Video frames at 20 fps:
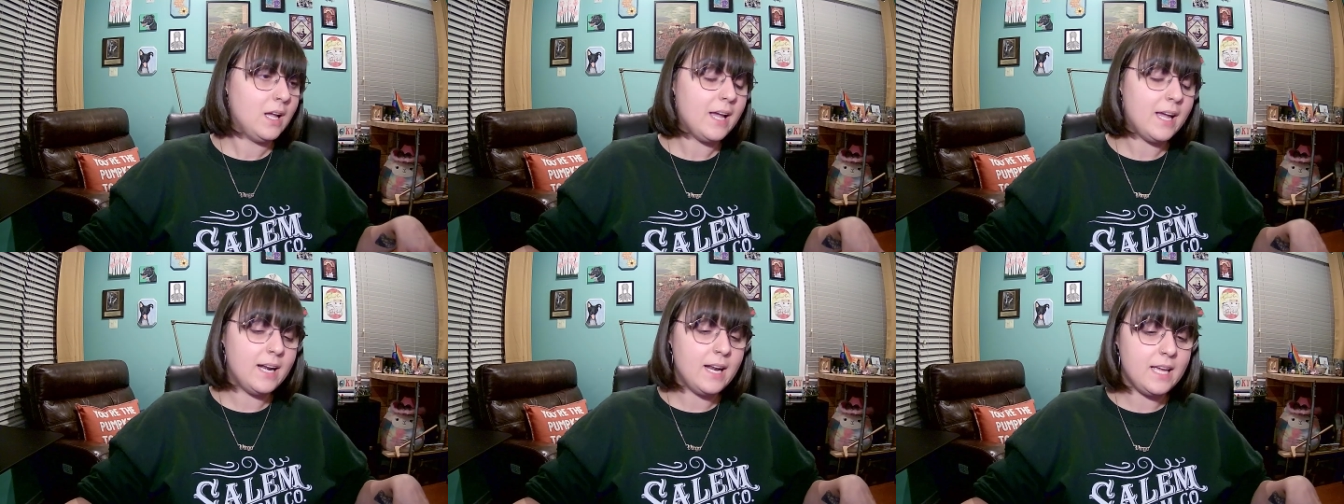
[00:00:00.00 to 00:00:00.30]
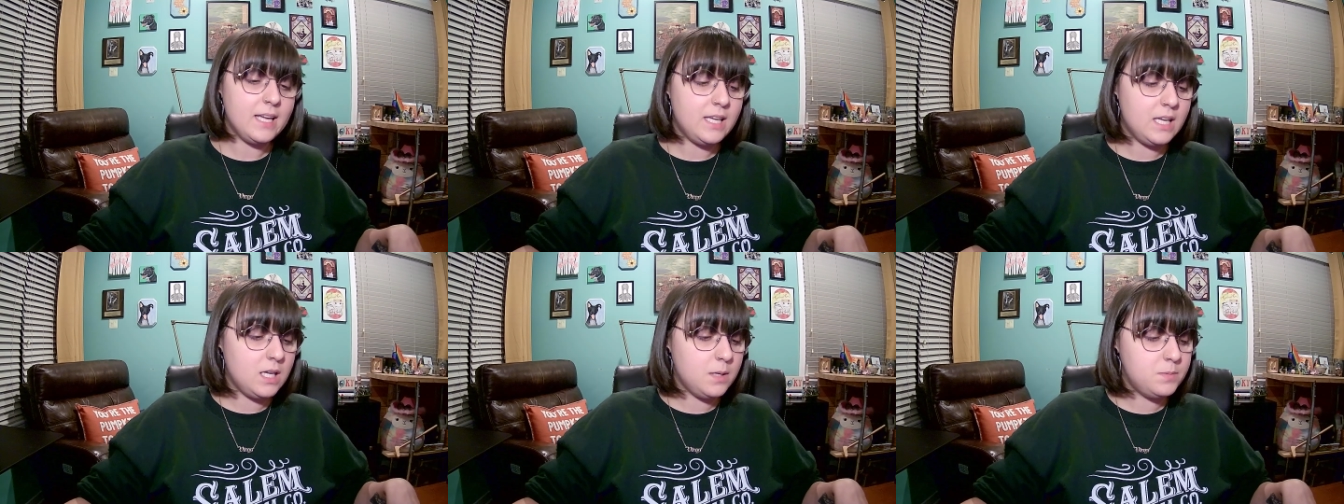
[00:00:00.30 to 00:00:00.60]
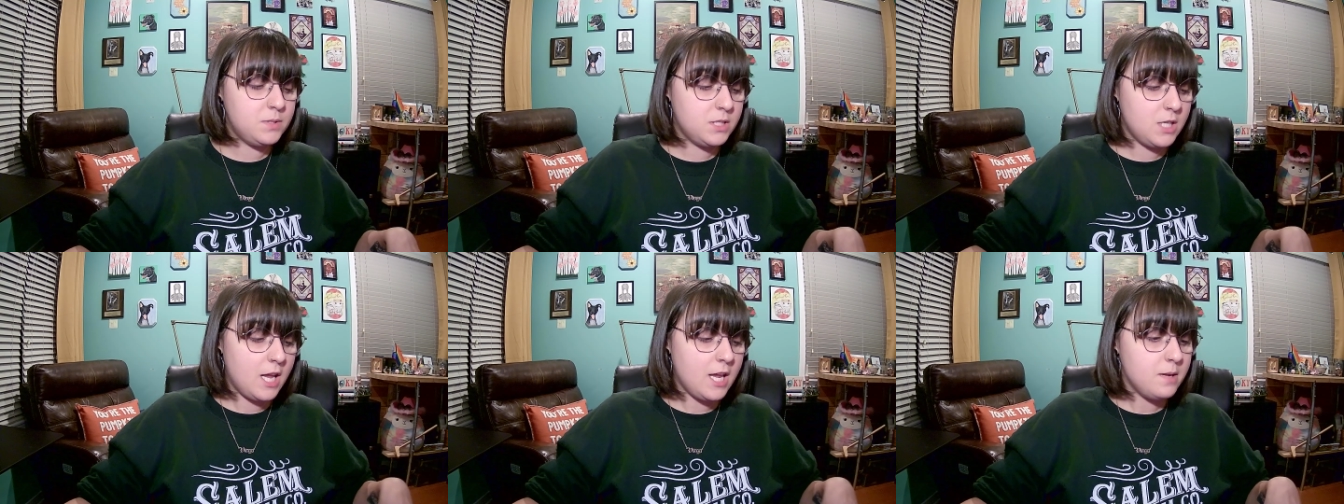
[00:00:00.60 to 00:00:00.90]
And I
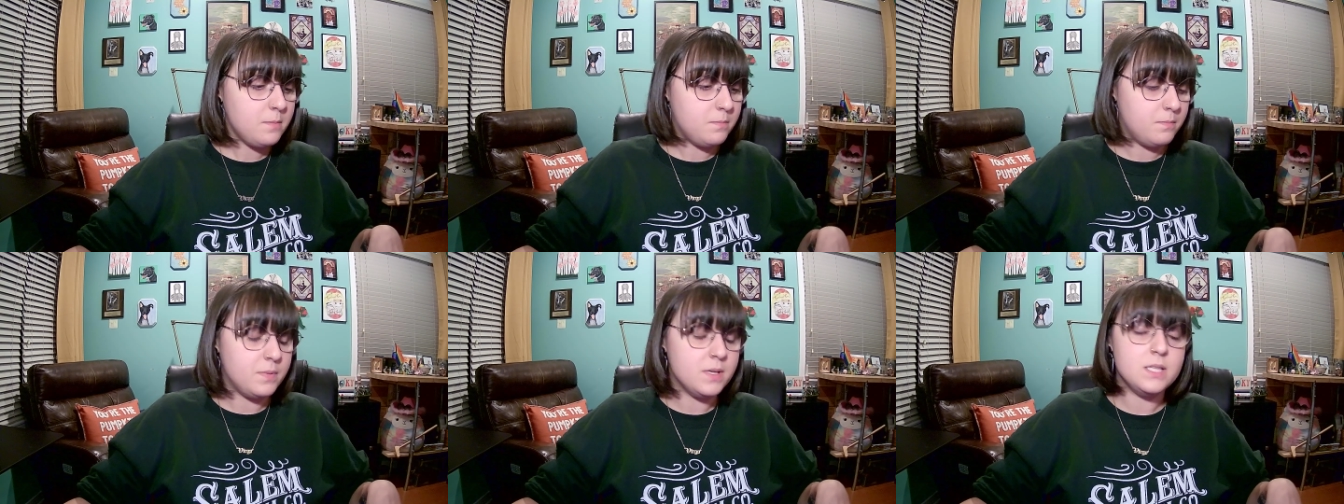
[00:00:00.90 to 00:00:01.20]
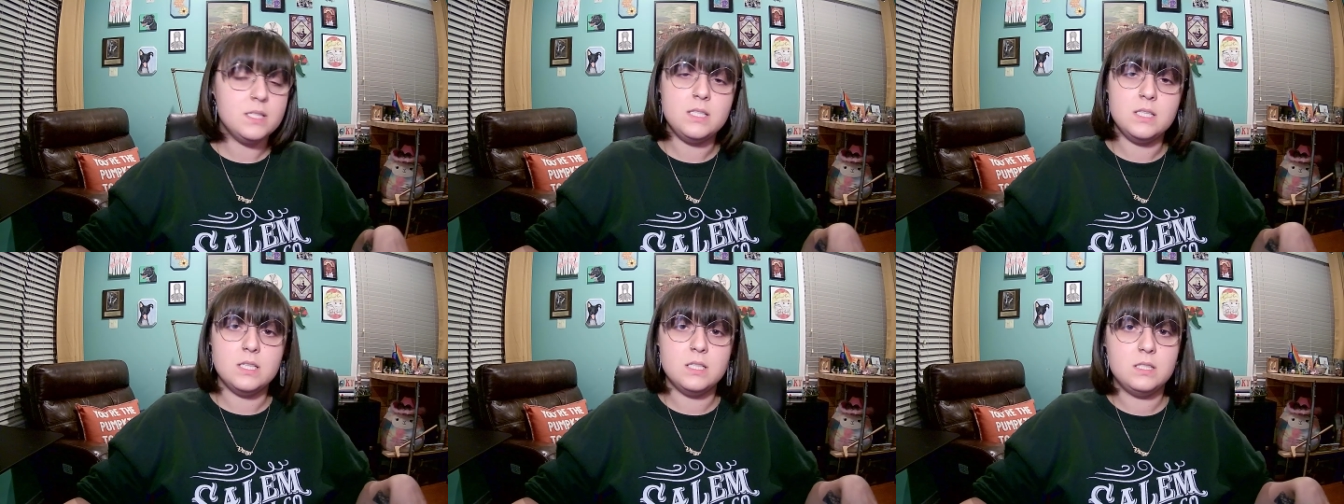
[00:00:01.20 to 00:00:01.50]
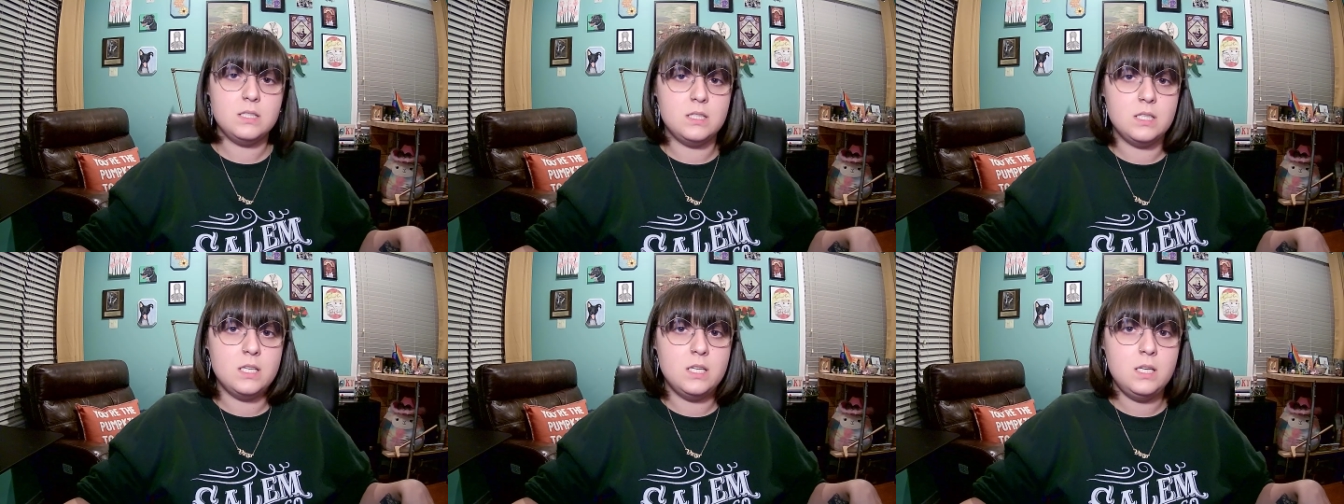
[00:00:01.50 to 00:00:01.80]
keep saying
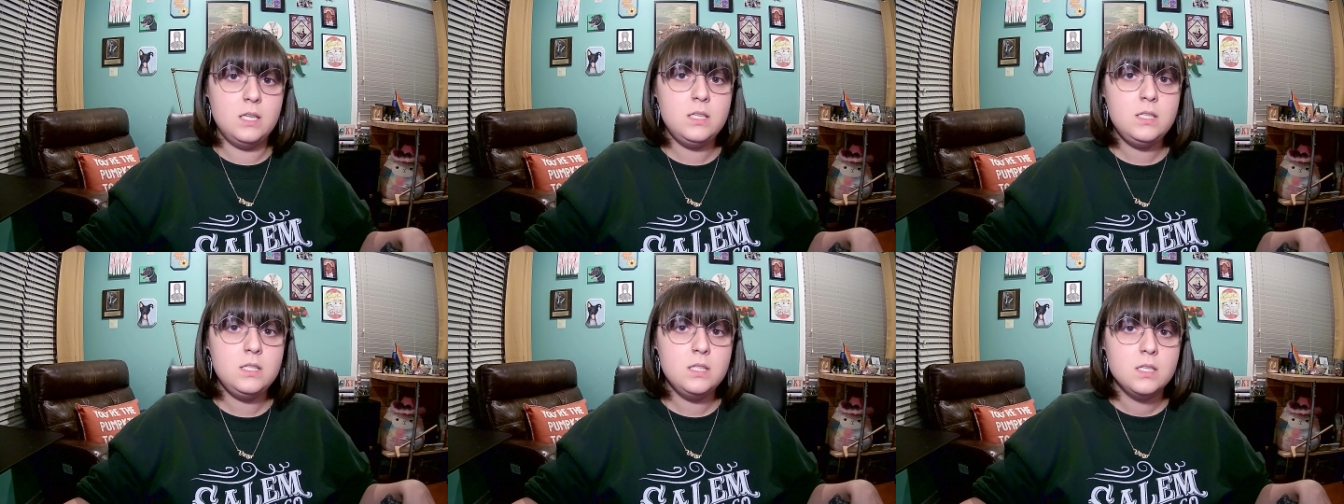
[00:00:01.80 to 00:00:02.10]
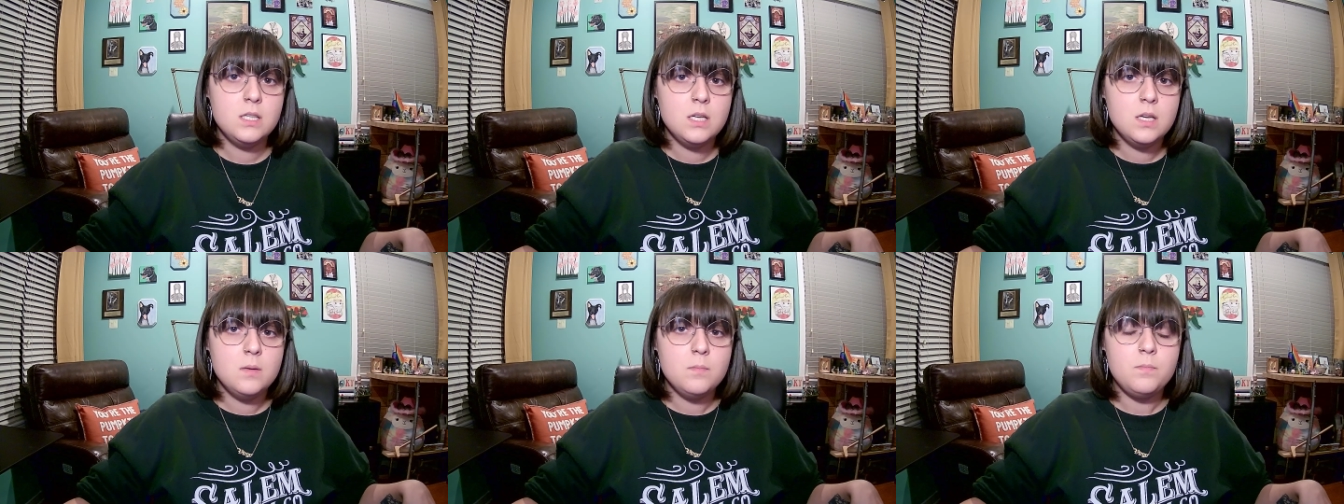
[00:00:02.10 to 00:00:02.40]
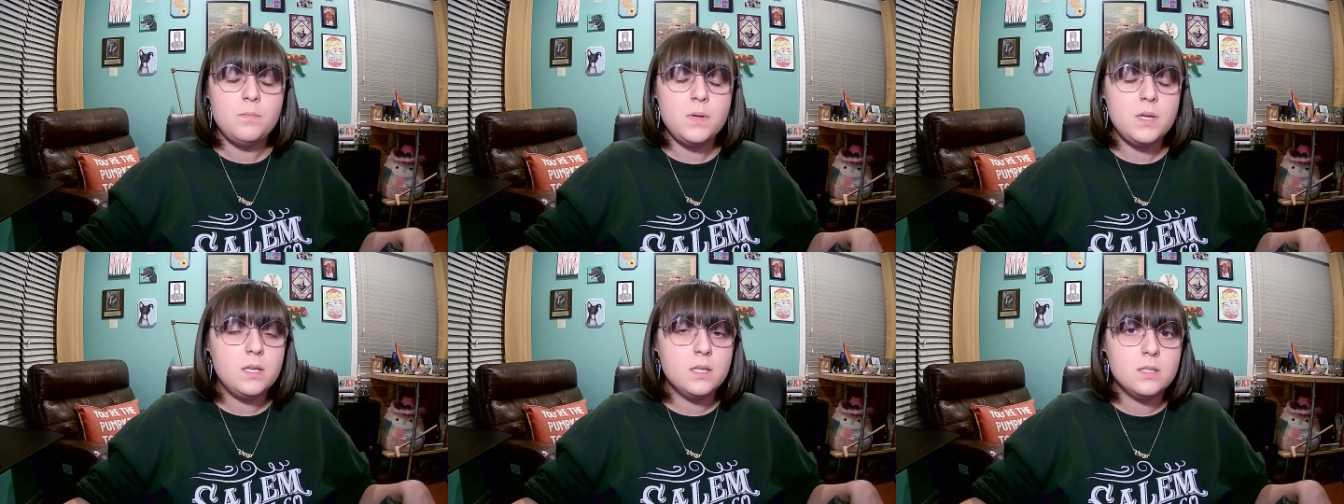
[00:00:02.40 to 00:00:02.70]
businesses
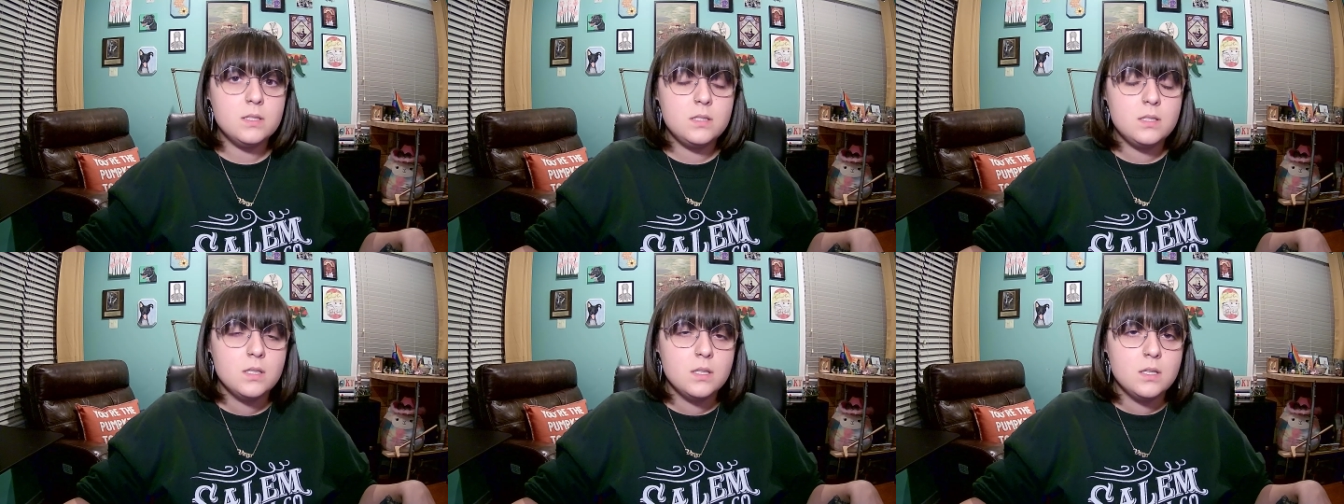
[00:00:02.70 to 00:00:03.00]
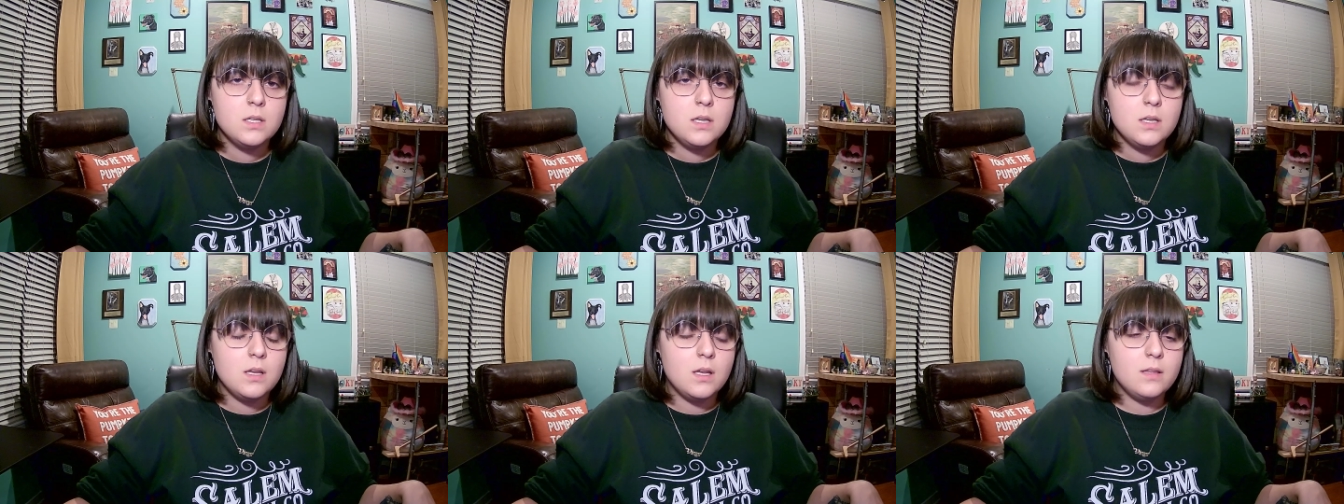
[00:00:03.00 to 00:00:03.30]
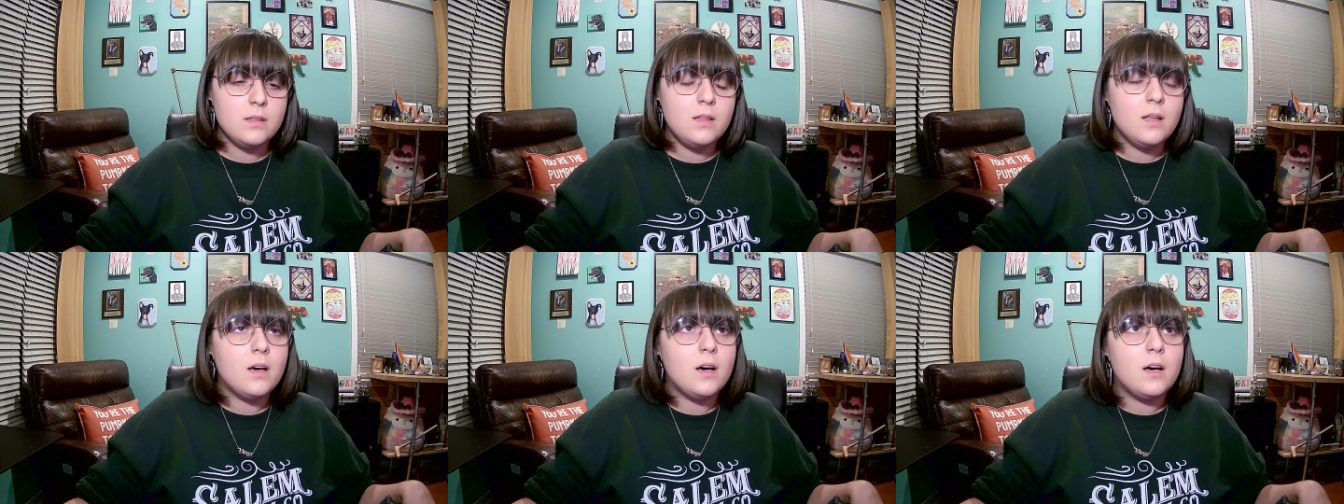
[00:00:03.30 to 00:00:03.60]
because
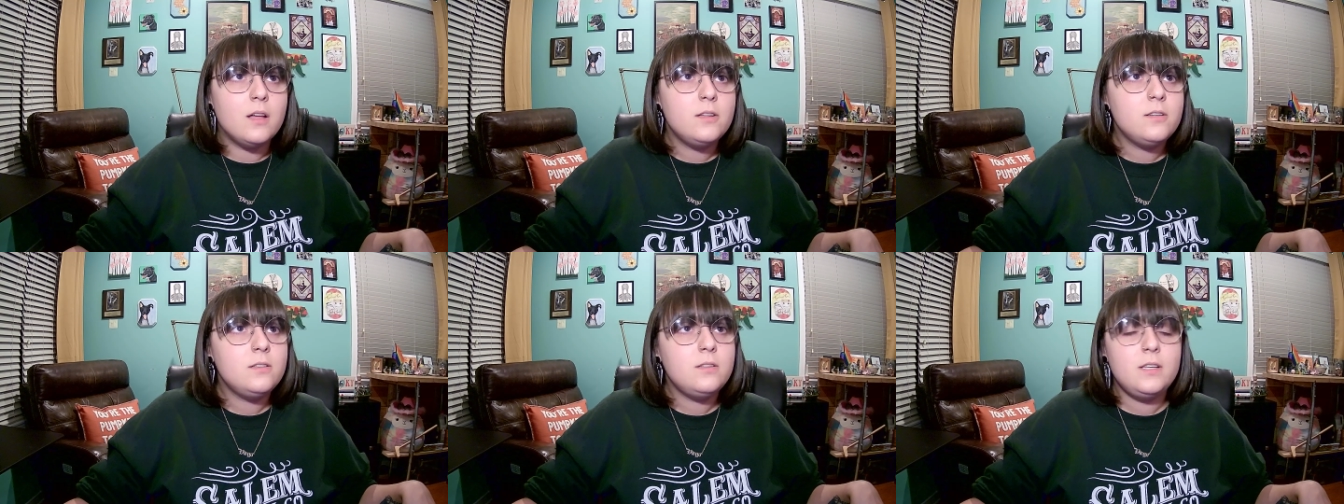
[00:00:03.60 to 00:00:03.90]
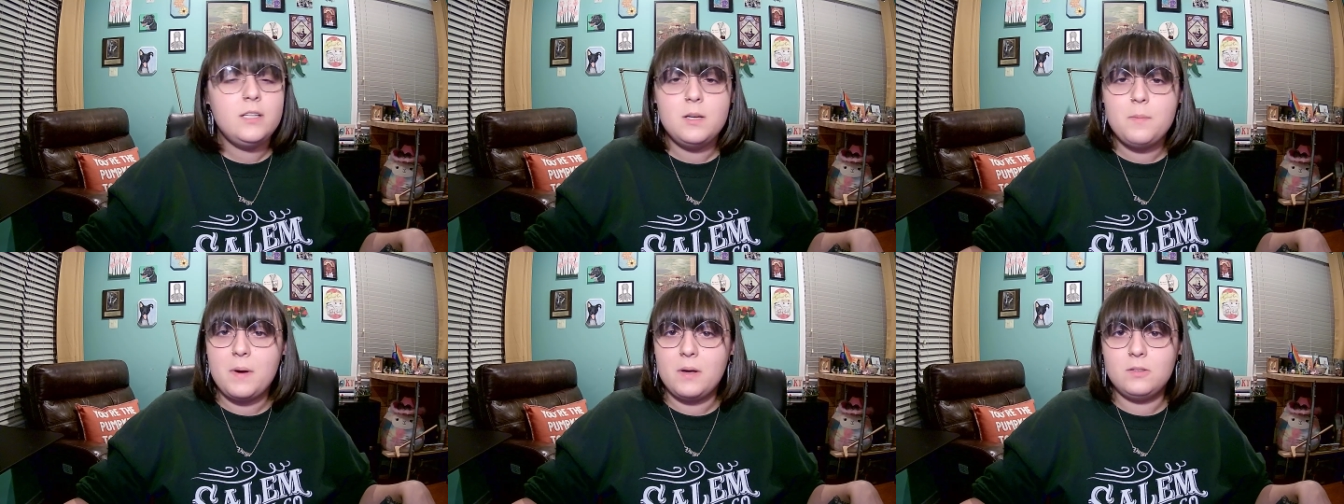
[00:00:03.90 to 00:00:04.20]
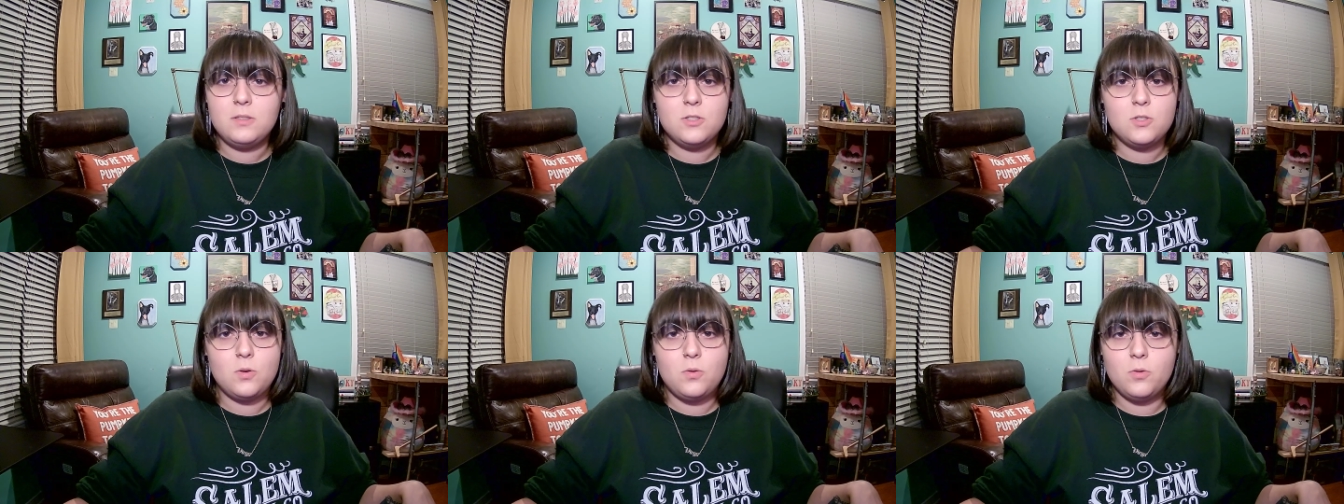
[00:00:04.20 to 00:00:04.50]
the other thing about
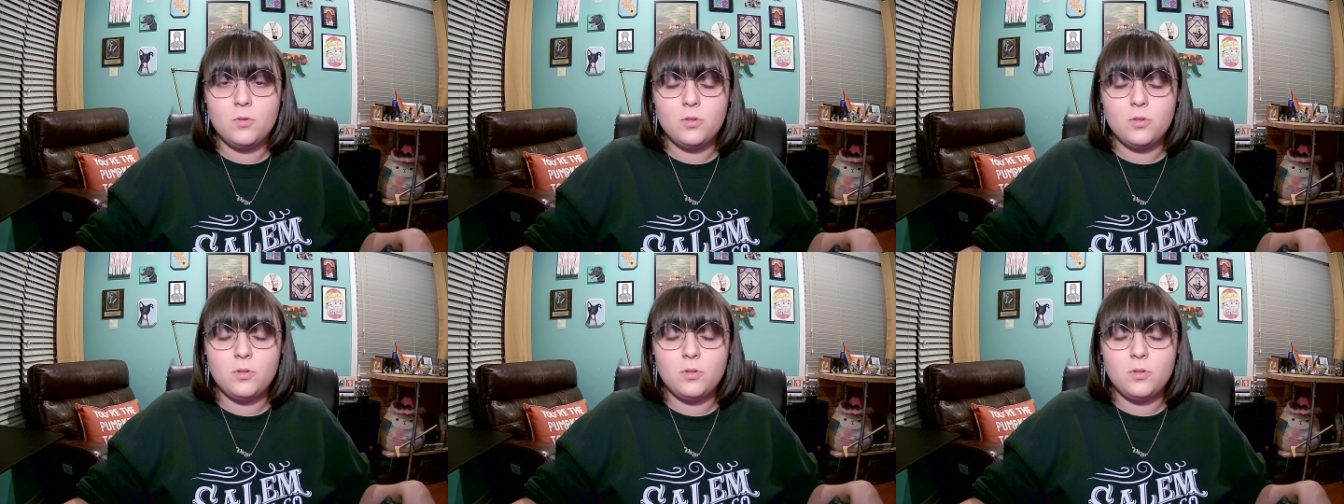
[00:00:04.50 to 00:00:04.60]
this whole